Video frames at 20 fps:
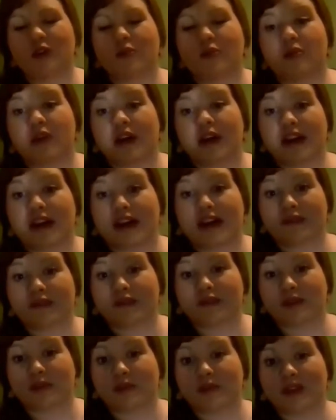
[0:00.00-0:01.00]
right
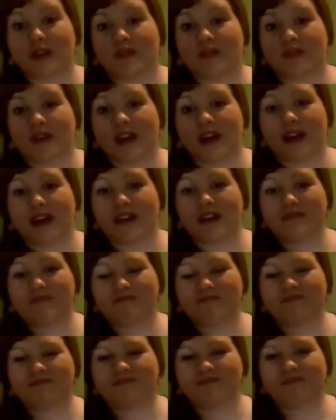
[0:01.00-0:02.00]
after me, okay?